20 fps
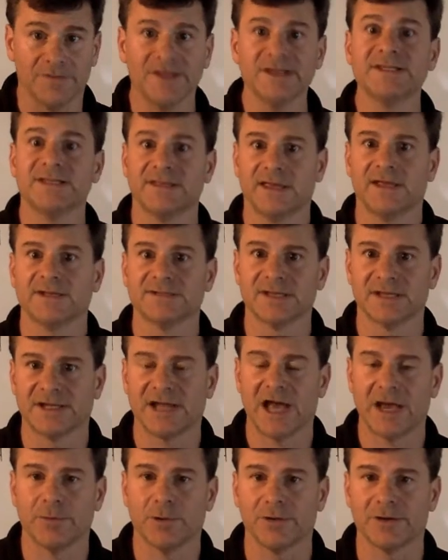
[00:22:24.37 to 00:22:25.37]
This thing's a
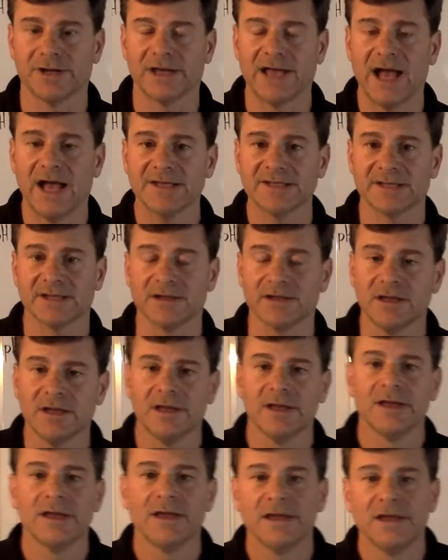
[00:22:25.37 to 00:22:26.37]
diprotic acid.
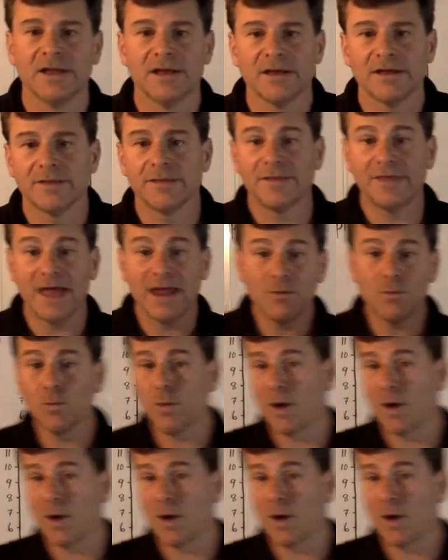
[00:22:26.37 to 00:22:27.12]
Then